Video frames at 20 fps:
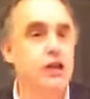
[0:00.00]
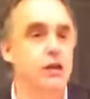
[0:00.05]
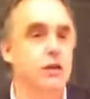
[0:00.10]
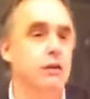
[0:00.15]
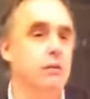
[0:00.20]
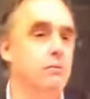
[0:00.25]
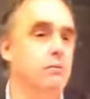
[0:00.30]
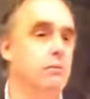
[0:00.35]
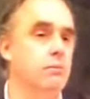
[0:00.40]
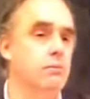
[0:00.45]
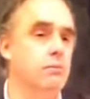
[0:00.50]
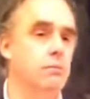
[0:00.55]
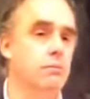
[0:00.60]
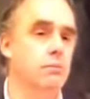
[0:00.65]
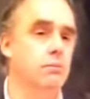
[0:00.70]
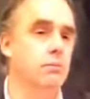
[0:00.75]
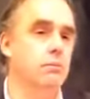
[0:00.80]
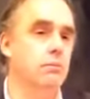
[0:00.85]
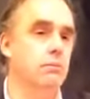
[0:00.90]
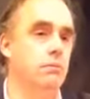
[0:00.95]
in
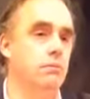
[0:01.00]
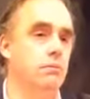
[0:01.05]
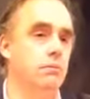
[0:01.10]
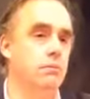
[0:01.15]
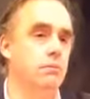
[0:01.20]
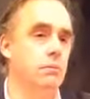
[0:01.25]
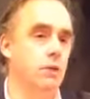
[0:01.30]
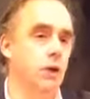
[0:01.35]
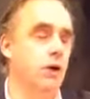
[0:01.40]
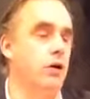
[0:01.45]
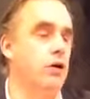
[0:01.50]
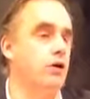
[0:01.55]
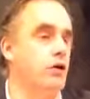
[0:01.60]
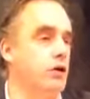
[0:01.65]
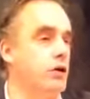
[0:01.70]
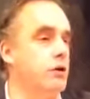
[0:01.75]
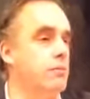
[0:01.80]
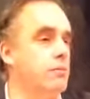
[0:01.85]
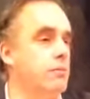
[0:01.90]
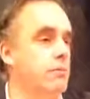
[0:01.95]
long
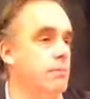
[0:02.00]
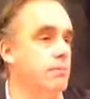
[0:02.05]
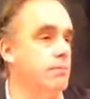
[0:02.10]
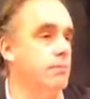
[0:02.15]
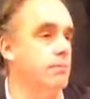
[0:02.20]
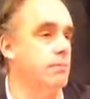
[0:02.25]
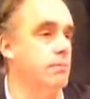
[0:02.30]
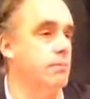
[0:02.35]
term,